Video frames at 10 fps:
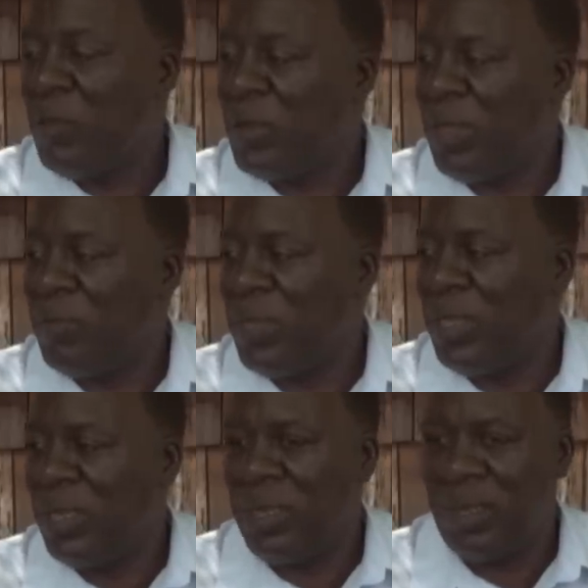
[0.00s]
I wouldn't have
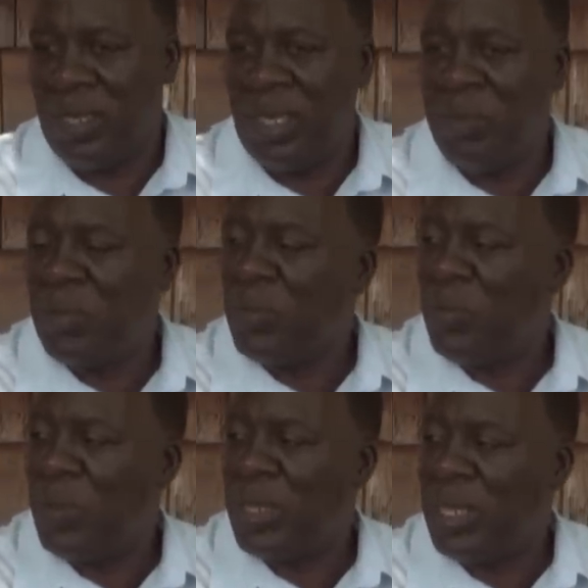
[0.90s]
been able to
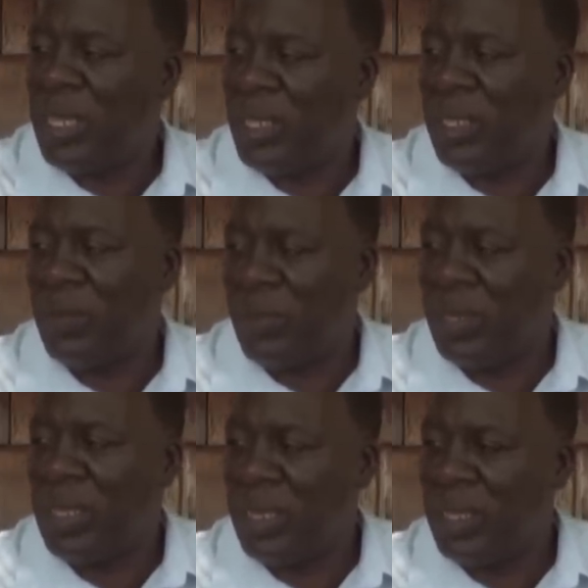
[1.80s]
do what I,
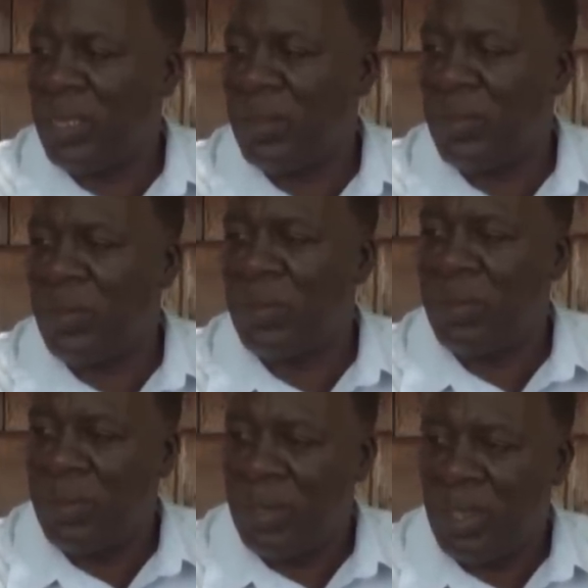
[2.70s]
what I did. So
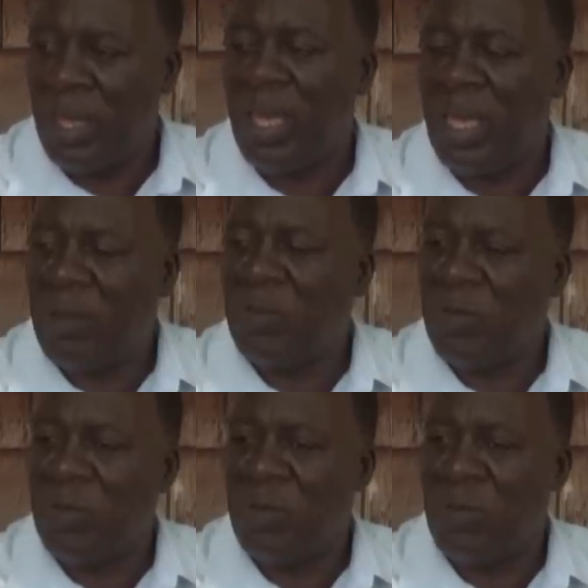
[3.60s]
I have
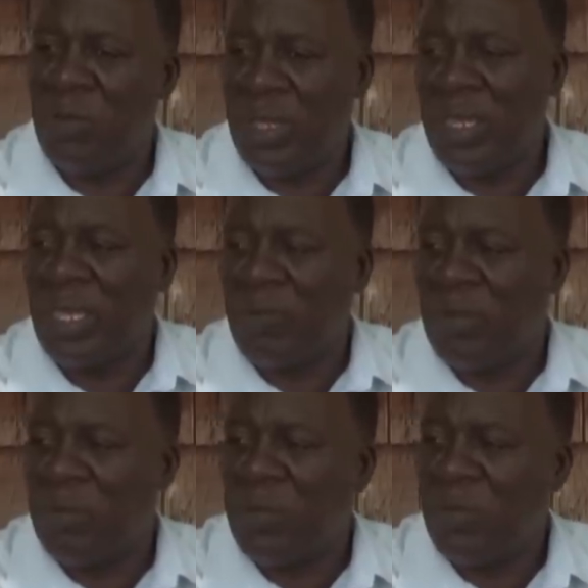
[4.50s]
to really give
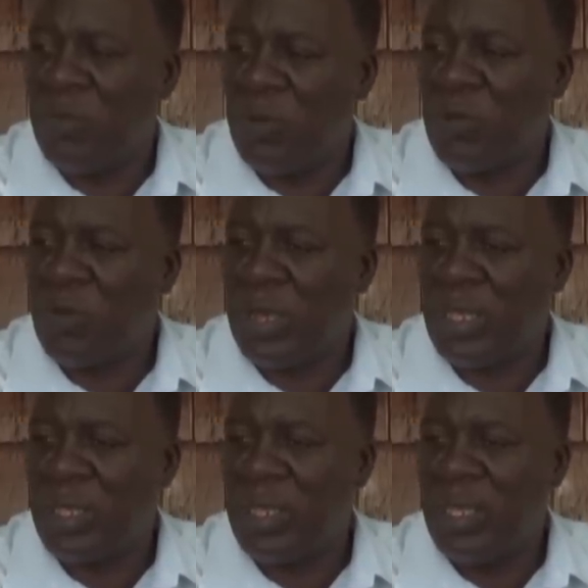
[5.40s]
him full
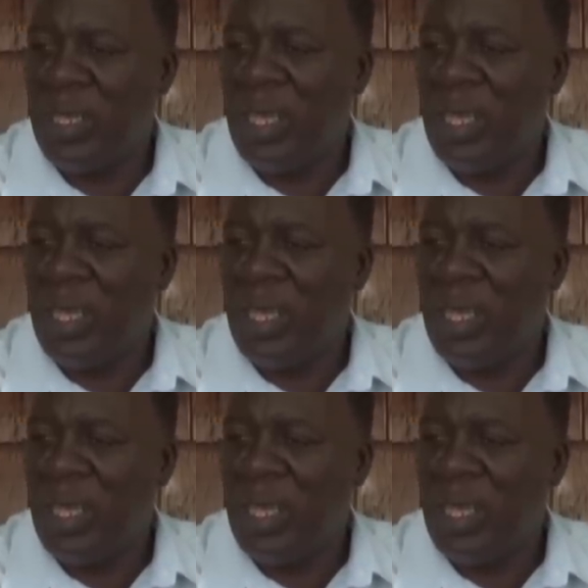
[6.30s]
credit.